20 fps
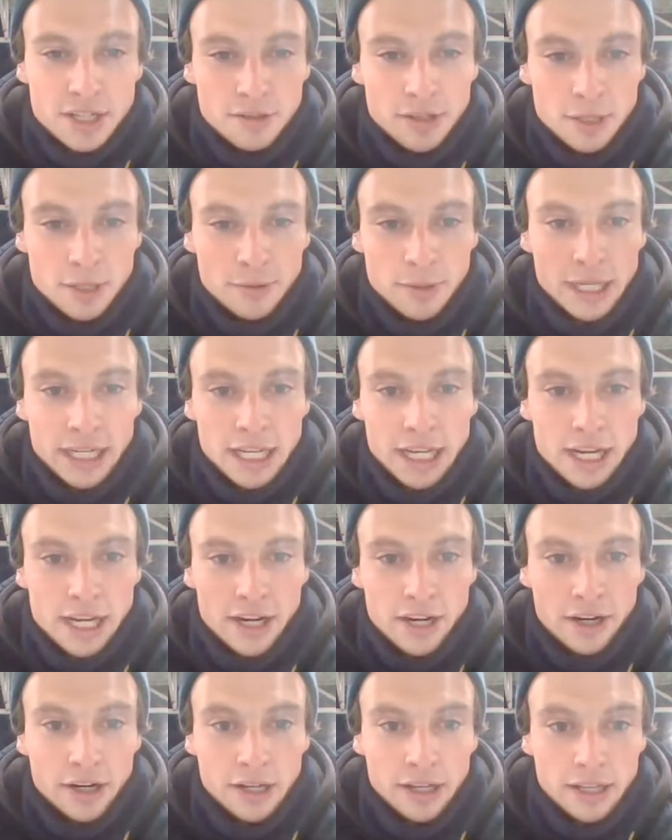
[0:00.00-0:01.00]
2 0 win
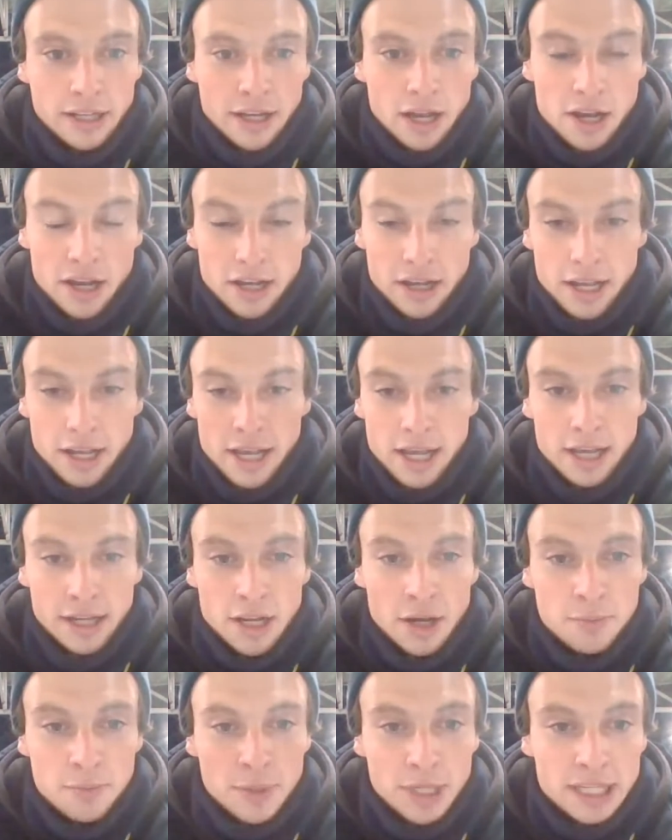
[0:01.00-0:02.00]
here,
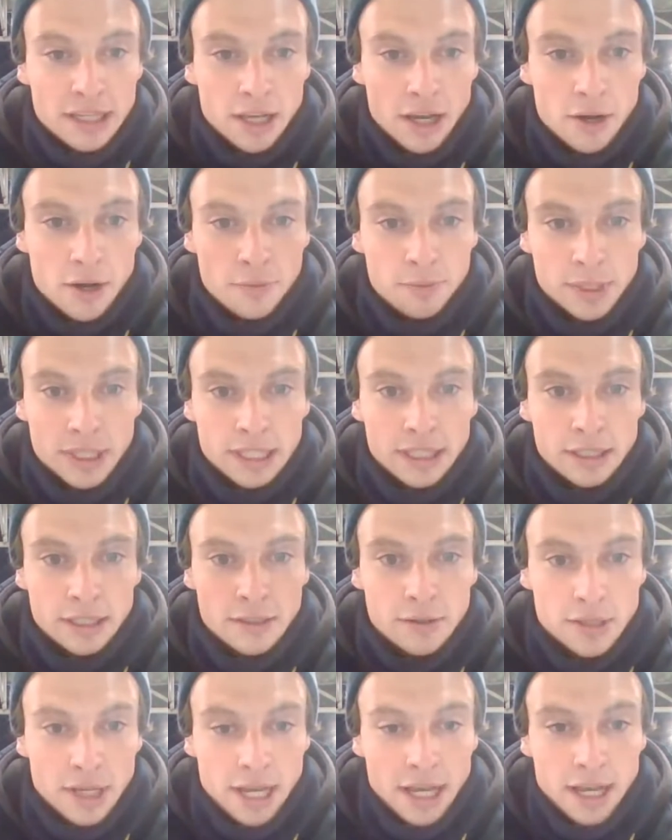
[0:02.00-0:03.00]
an opening
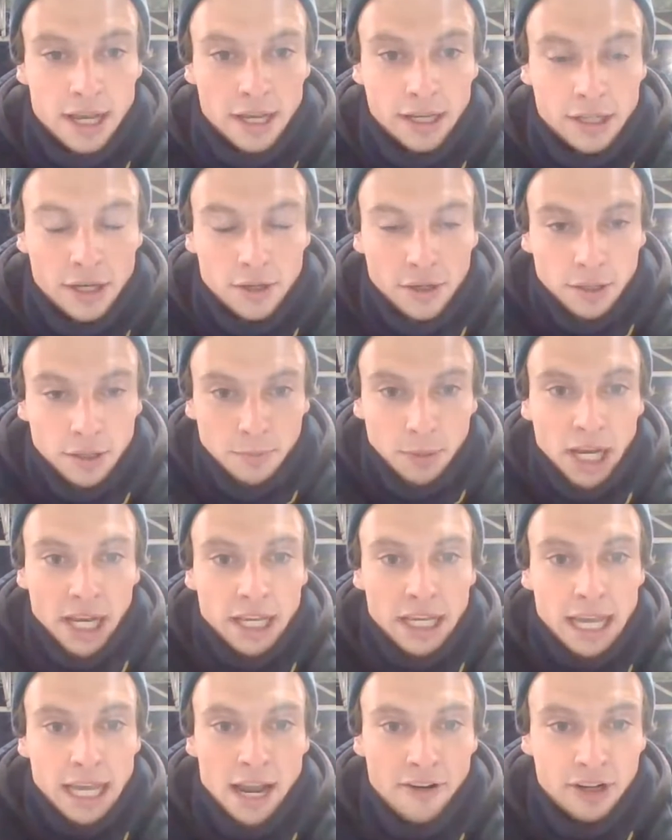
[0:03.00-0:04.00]
opening uh, goal
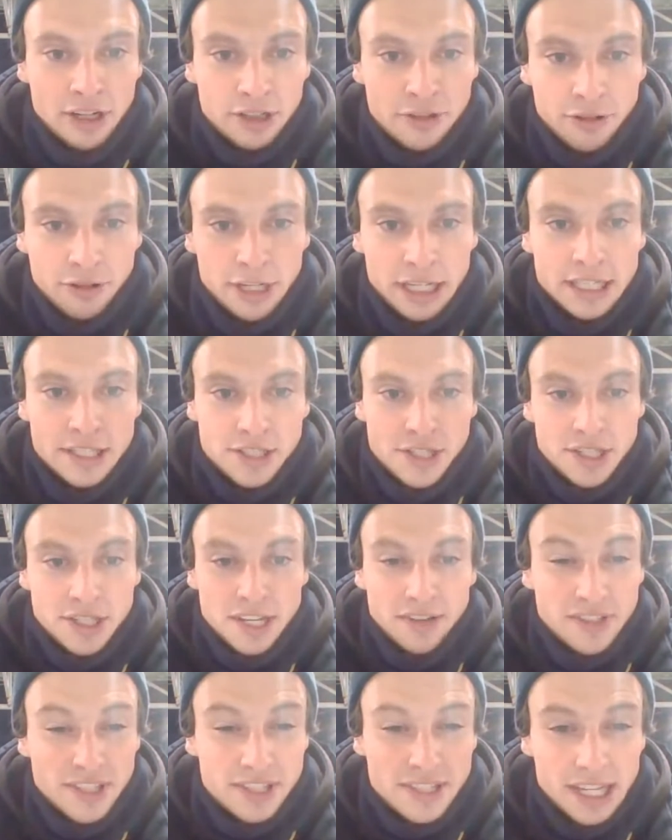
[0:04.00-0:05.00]
by Aaron Greene
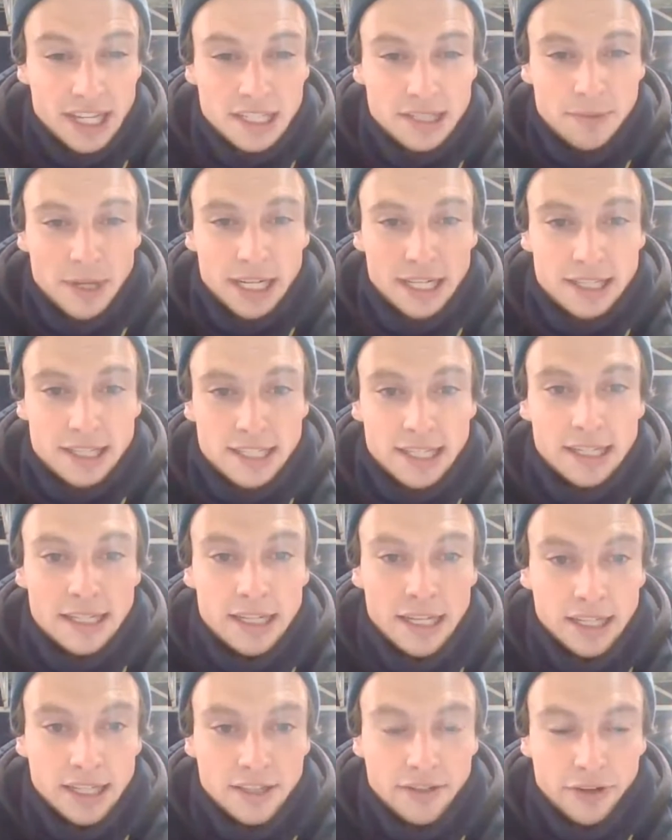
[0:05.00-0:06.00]
just after six minutes
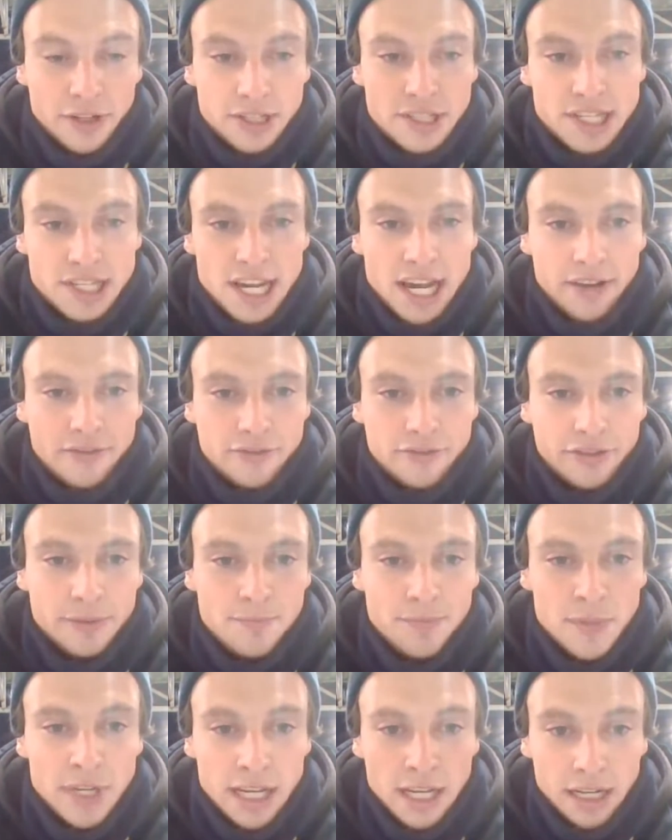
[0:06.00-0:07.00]
in, in the first half.
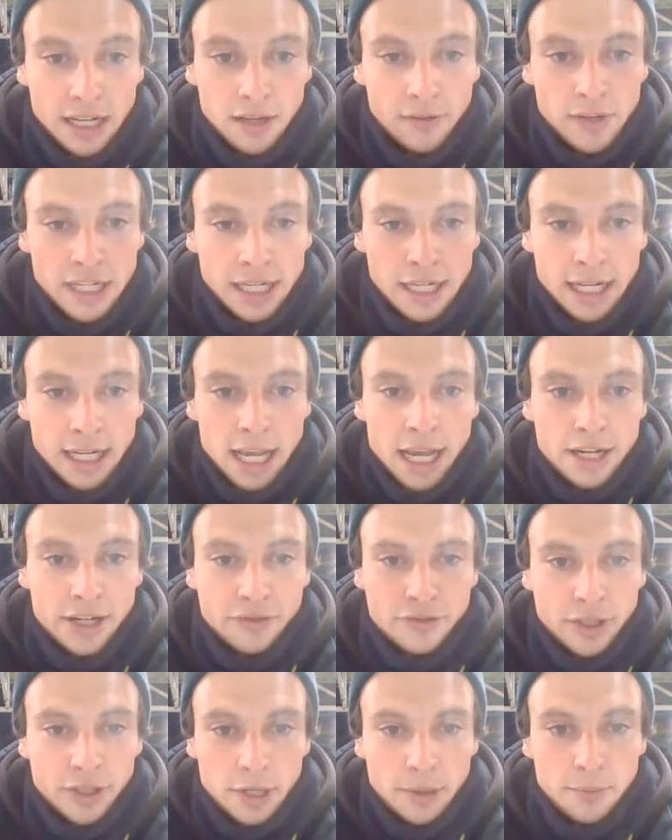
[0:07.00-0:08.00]
Lovely little
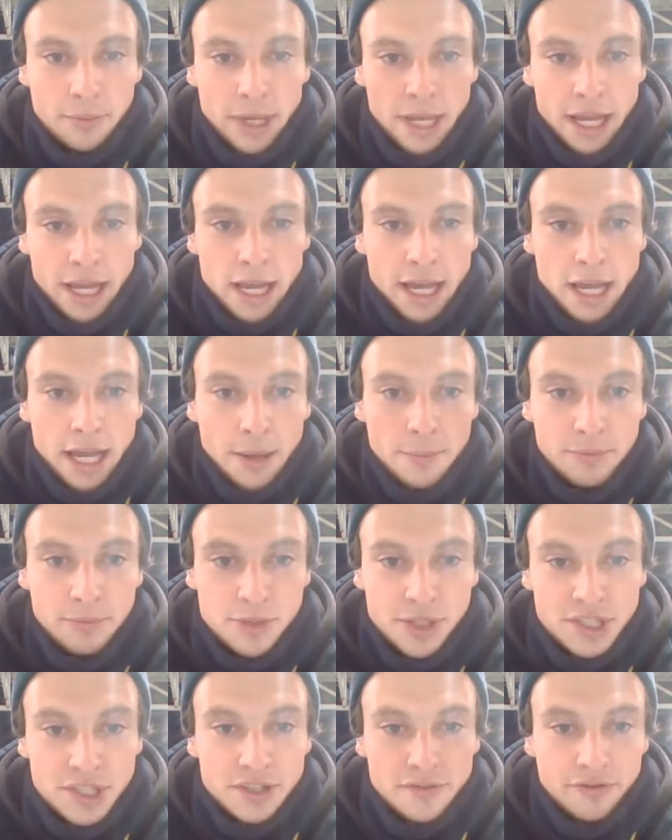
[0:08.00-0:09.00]
header from
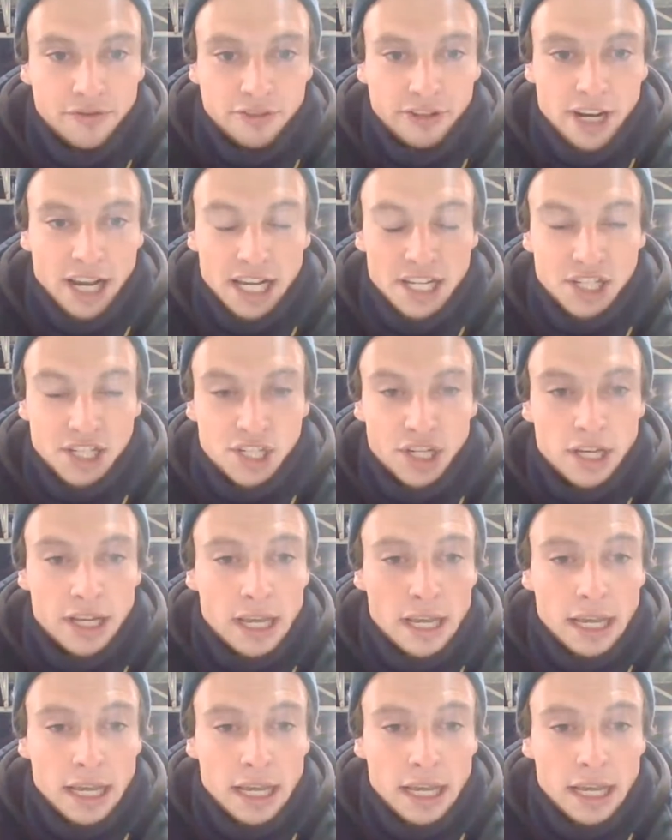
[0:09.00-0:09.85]
um, Justin Ferizaj